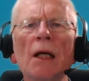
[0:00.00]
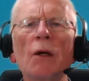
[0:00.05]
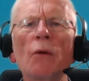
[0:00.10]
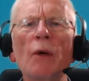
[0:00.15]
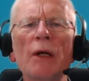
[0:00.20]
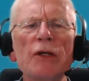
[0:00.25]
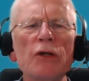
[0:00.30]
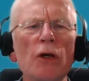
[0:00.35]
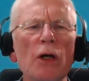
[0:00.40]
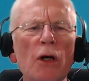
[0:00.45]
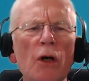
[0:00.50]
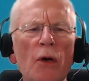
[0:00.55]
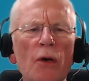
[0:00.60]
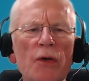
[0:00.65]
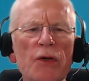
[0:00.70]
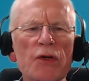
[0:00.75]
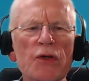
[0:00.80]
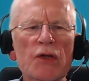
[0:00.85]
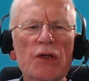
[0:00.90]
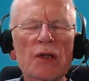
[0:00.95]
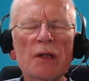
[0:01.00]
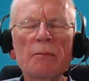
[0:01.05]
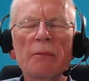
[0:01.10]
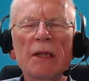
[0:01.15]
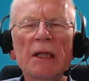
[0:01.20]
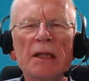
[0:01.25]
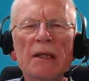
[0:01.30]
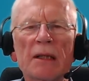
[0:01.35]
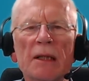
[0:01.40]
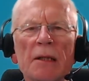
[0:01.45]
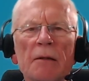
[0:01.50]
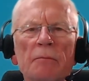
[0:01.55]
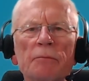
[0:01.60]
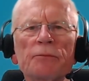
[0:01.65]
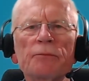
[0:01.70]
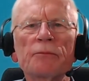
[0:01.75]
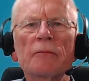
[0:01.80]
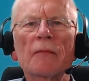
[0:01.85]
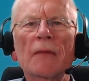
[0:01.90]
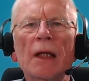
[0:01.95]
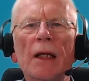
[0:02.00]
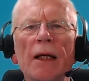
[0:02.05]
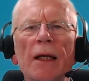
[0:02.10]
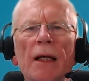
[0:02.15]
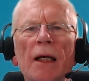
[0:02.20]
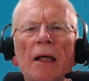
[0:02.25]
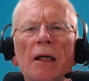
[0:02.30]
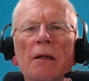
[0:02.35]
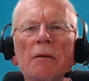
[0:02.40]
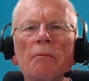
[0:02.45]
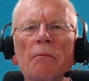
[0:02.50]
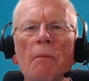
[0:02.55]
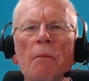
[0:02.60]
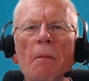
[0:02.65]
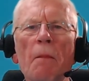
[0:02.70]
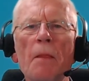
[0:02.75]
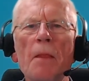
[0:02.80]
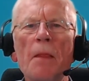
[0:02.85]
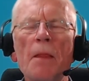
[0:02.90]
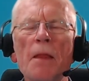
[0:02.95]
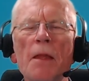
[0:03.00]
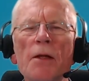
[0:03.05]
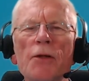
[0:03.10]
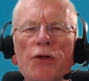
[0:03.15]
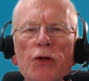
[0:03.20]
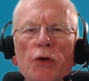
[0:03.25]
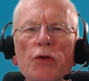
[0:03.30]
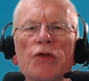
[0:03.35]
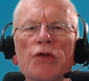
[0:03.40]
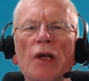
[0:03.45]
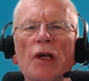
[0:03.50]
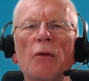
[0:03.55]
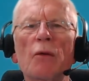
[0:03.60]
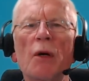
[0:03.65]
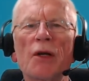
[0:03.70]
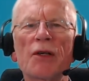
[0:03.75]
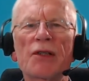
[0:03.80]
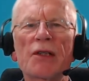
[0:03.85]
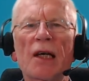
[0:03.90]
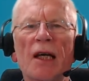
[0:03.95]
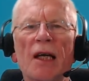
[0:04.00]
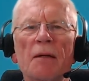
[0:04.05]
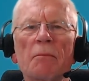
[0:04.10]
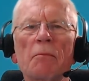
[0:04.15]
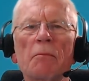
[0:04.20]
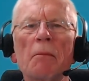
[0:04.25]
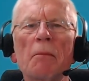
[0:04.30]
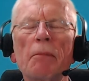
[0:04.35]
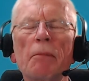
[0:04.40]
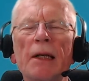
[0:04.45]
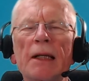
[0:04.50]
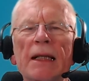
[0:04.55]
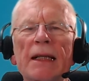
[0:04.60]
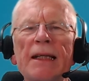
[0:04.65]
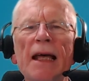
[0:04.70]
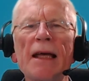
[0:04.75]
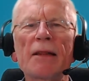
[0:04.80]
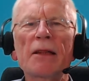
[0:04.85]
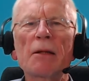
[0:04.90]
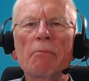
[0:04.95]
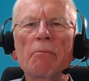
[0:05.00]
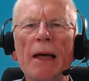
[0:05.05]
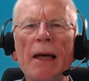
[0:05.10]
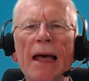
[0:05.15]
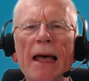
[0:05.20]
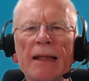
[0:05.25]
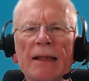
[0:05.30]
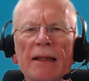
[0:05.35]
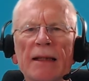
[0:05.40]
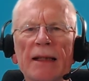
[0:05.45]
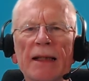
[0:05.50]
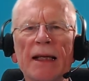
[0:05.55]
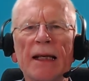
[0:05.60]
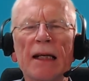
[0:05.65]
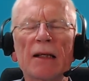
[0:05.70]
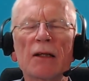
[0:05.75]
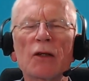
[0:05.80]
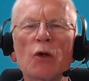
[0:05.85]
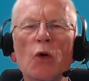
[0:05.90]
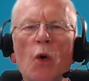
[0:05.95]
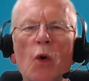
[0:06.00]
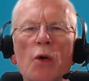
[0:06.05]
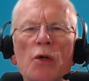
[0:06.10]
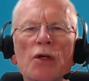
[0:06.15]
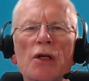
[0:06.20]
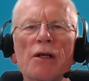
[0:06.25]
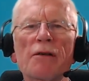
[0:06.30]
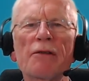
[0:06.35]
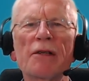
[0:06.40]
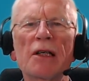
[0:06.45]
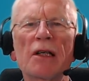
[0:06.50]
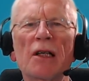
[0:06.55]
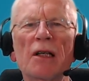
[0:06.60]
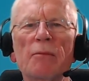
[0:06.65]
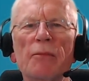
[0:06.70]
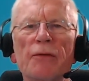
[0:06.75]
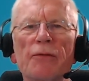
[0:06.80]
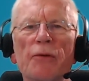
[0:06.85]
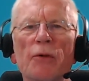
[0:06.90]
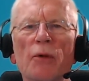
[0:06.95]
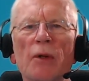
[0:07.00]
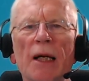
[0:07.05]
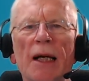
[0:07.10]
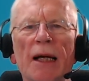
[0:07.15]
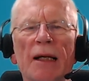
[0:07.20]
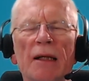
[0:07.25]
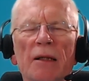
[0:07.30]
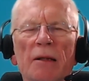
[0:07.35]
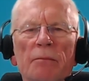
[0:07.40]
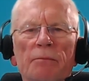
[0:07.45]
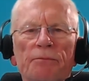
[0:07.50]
When you launch the meeting, do so on time, but get the panel in quarter of an hour beforehand.